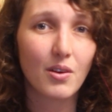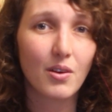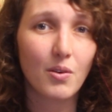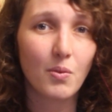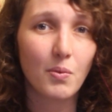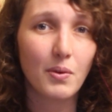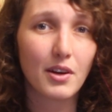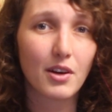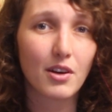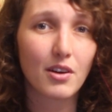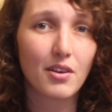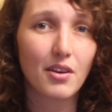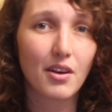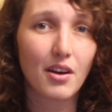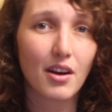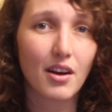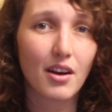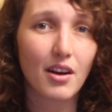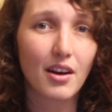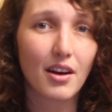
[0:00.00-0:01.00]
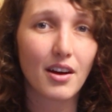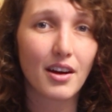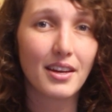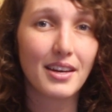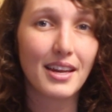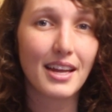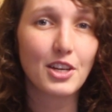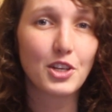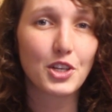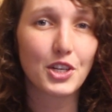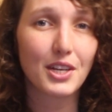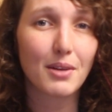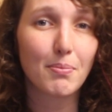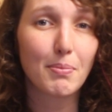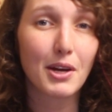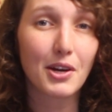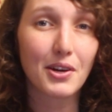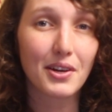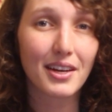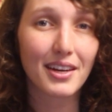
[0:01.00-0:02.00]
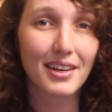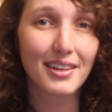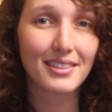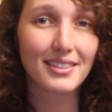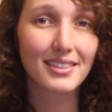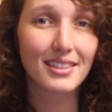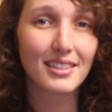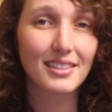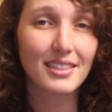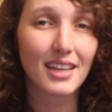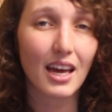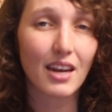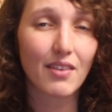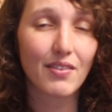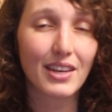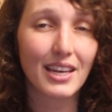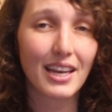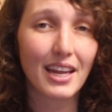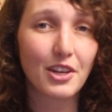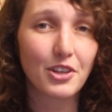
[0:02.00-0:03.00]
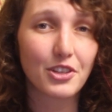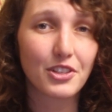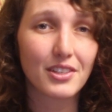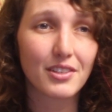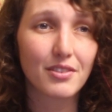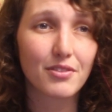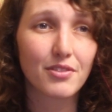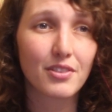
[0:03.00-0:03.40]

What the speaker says: we are a nation. America is kind of a nation